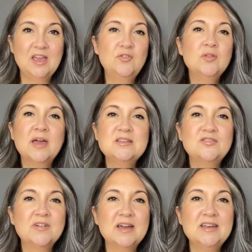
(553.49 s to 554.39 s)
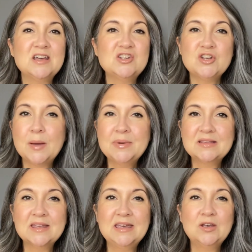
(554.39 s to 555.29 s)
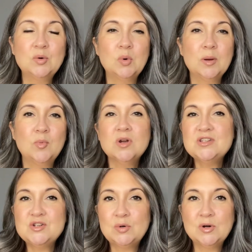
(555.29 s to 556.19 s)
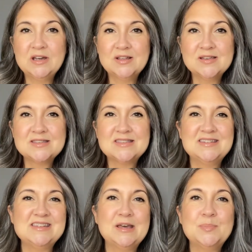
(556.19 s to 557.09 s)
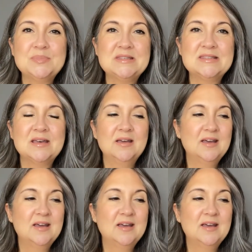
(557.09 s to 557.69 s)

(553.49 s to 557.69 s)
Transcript: If you'd like to find a shopping link or more tutorials, tips,